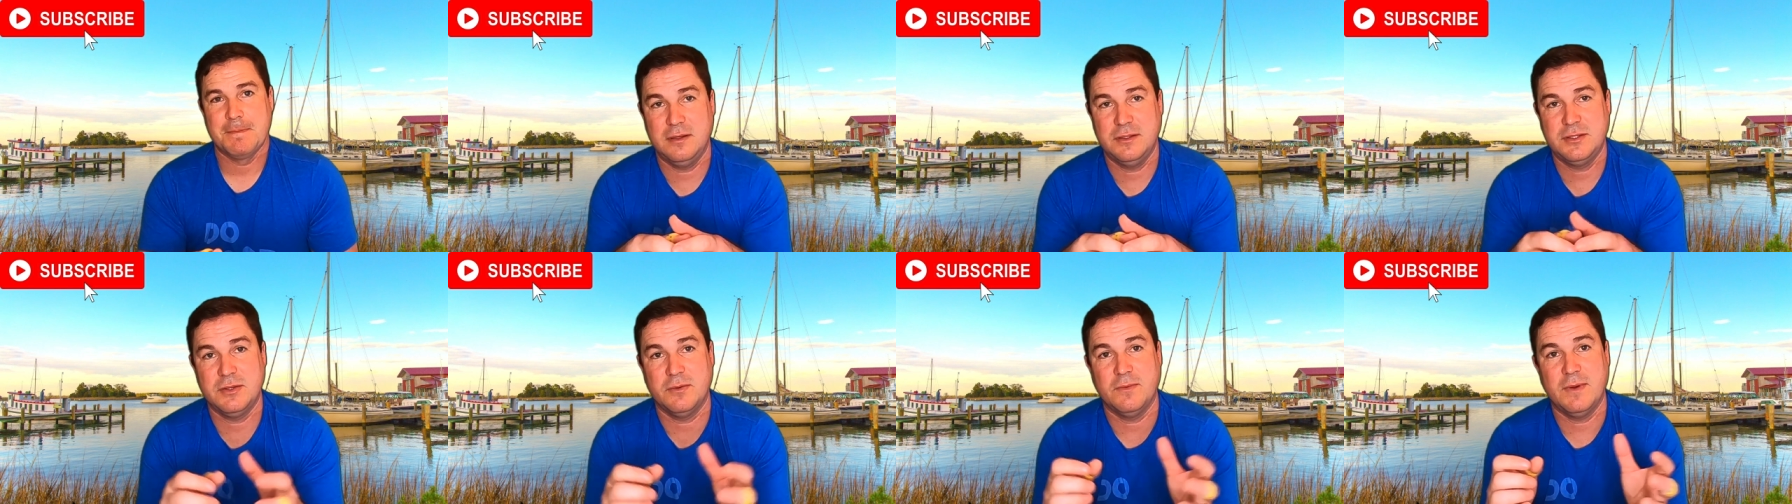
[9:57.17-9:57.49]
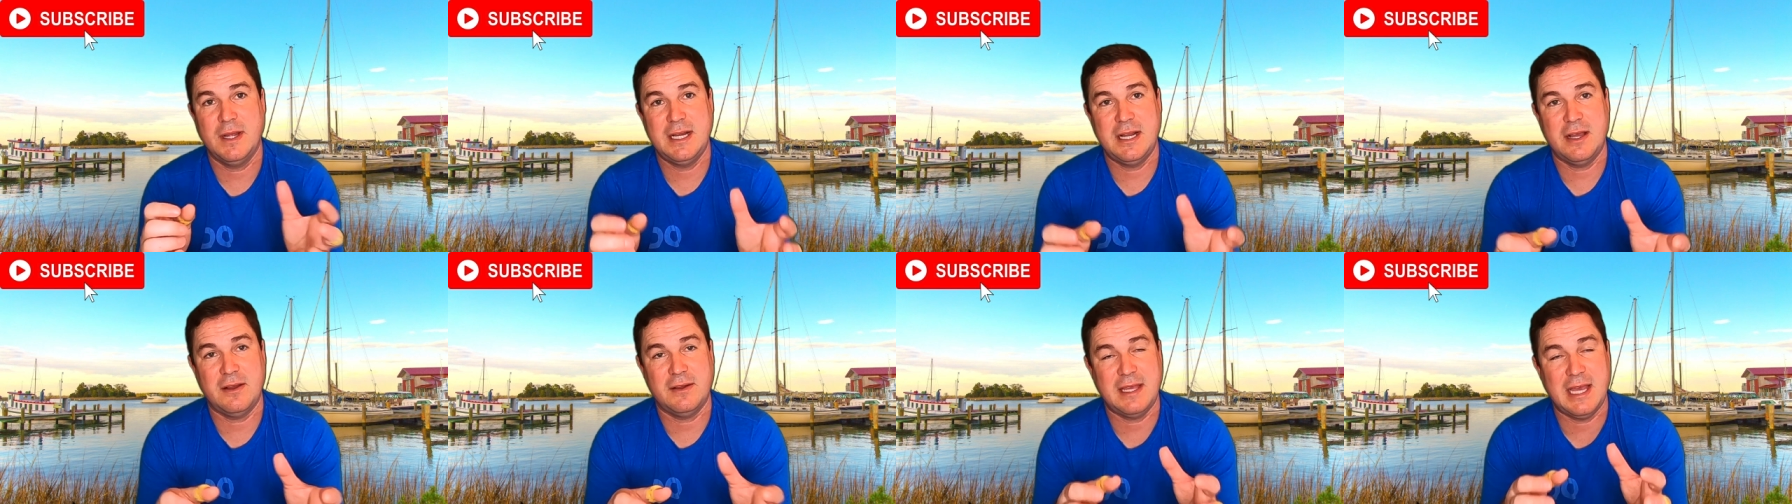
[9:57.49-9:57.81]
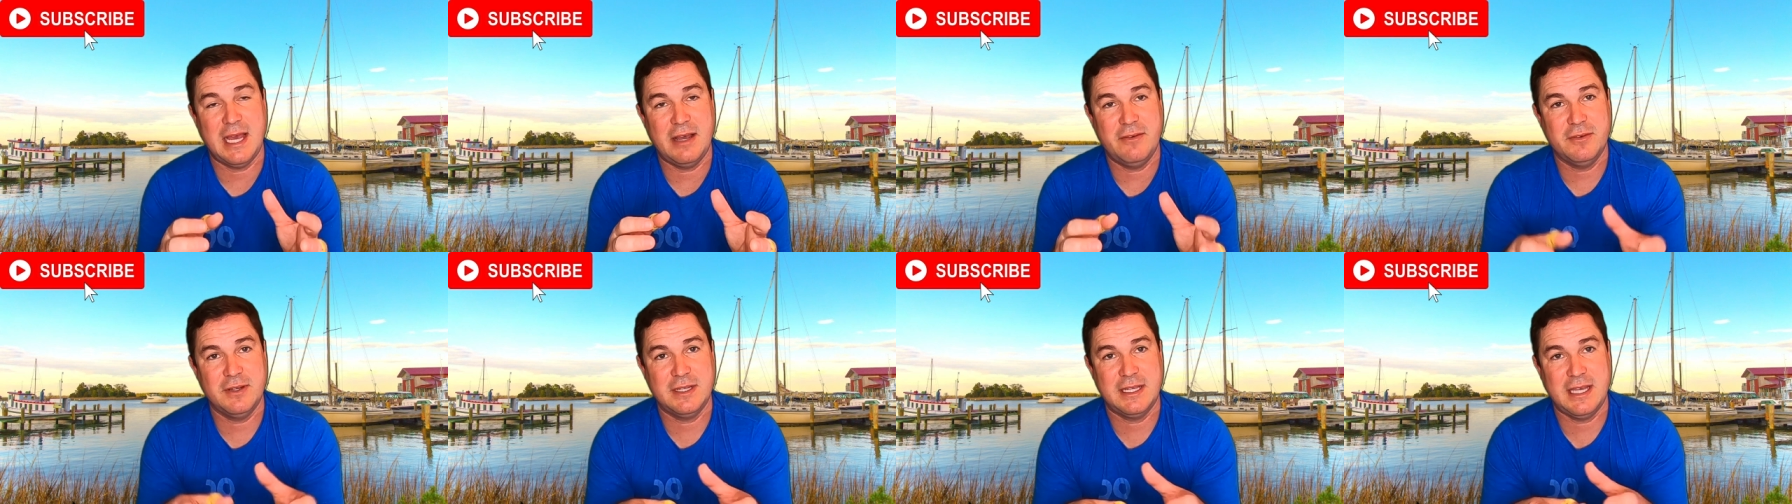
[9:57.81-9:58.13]
So right now,
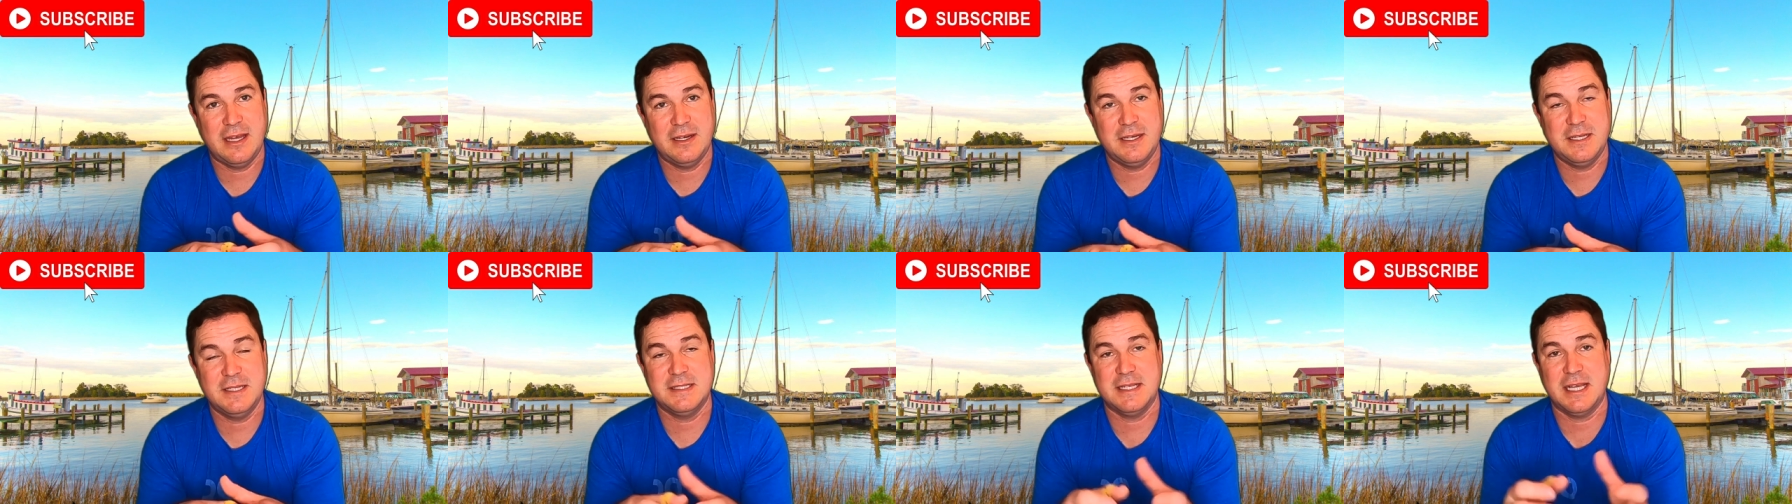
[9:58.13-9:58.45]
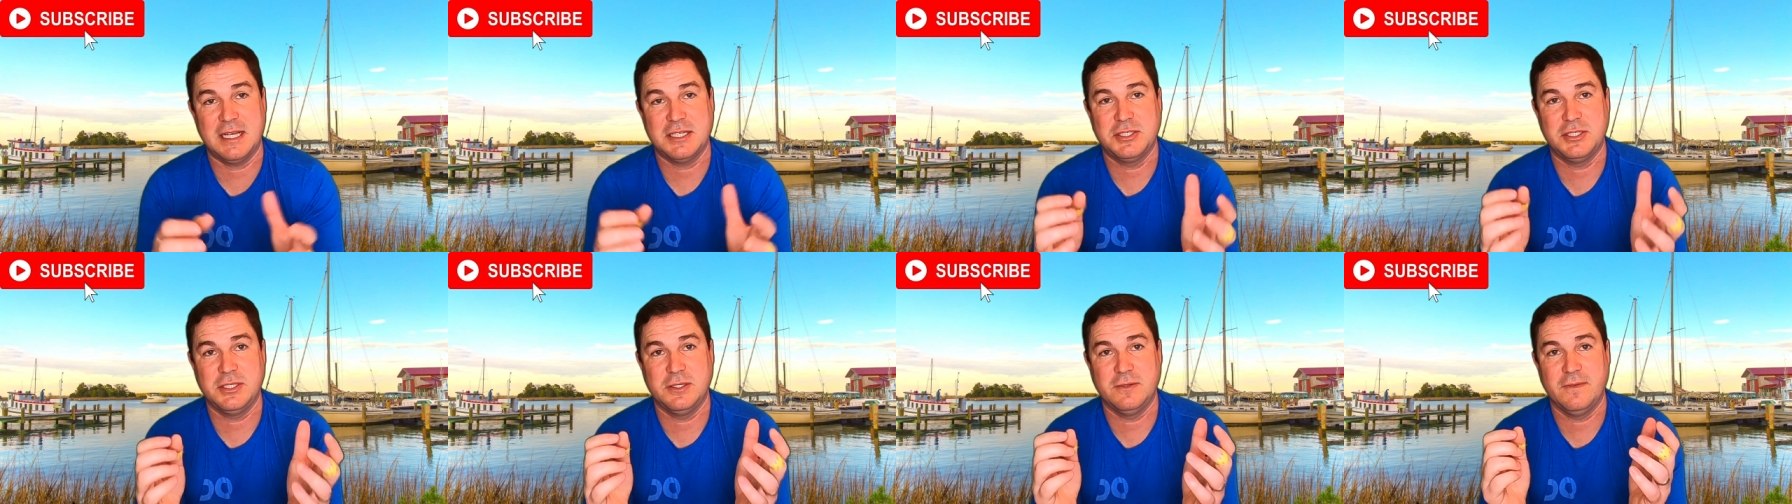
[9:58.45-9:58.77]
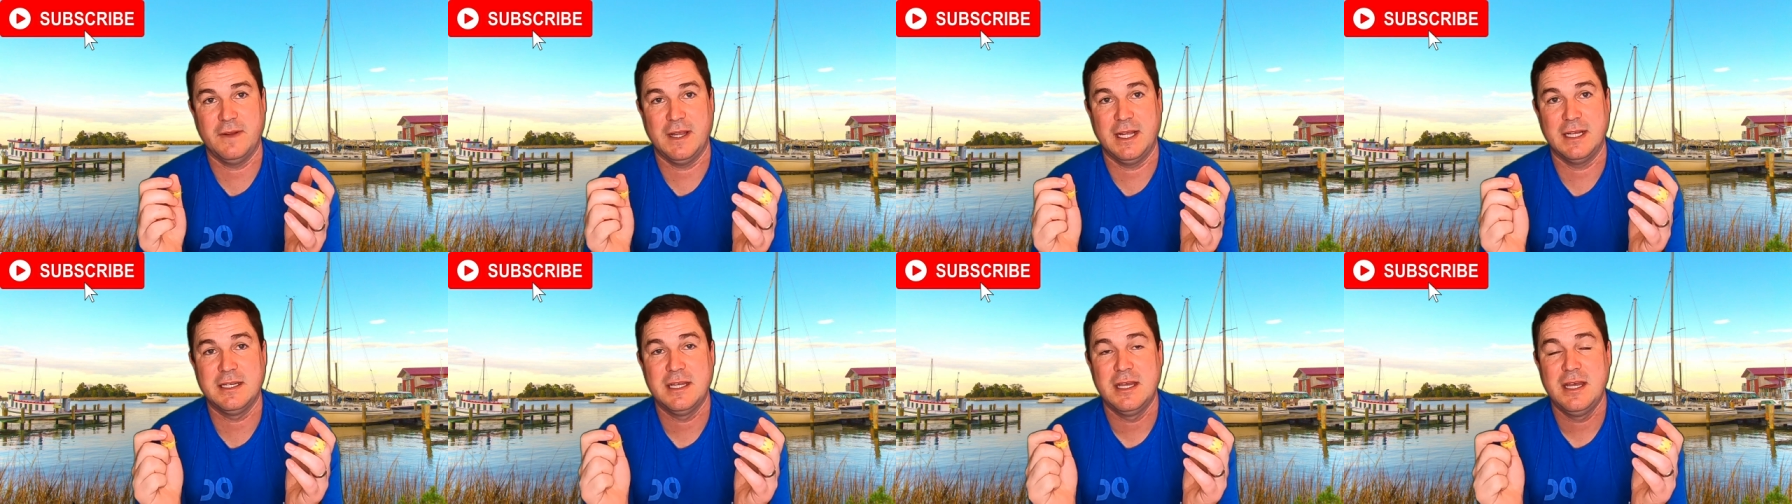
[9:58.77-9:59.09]
Calvert County is actually
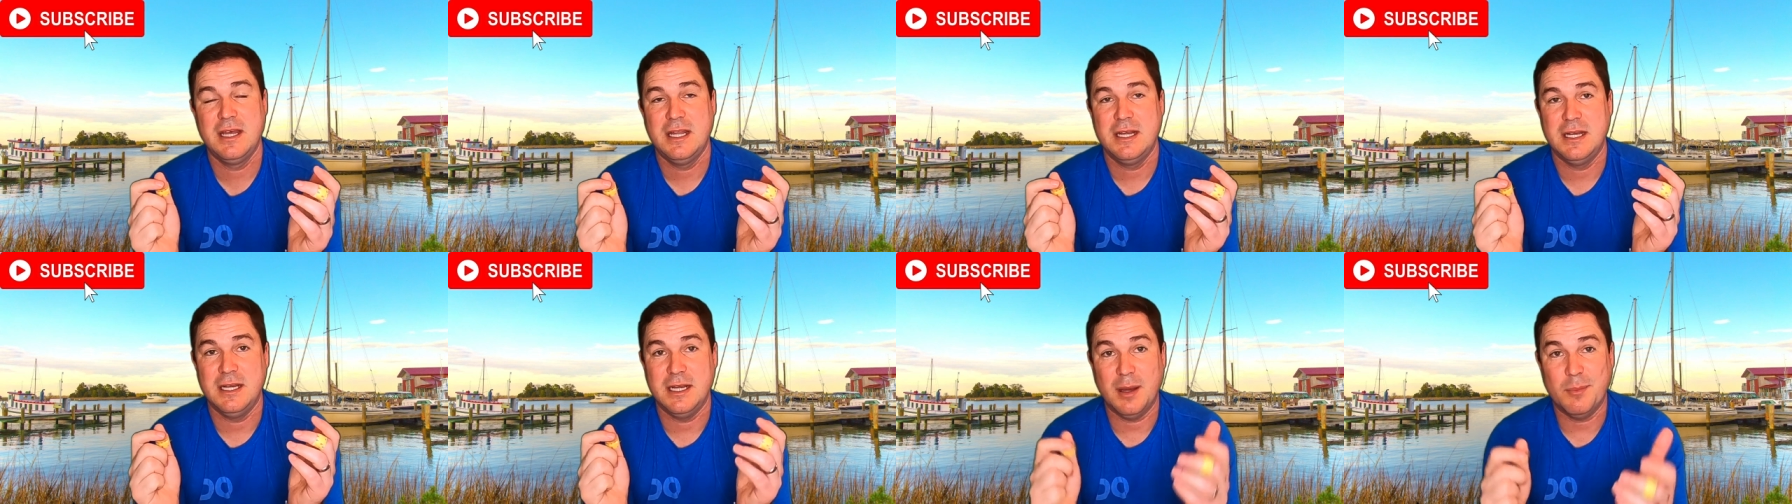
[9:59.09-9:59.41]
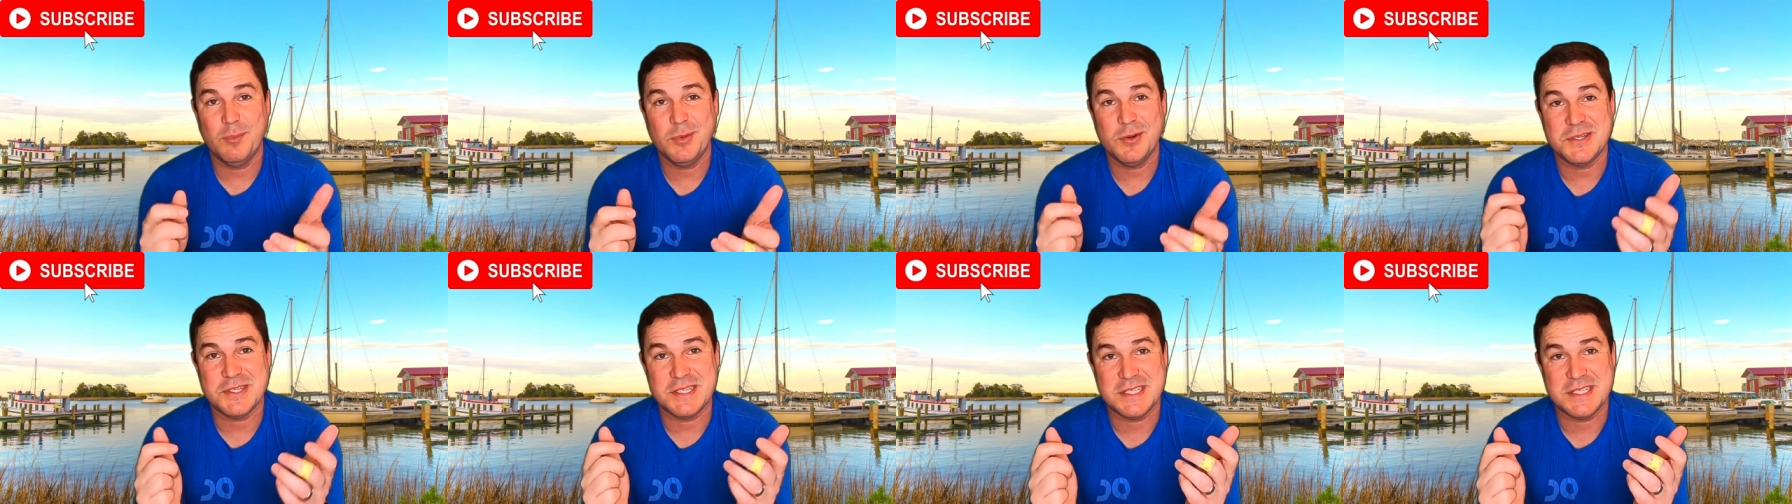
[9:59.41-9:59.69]
ranked number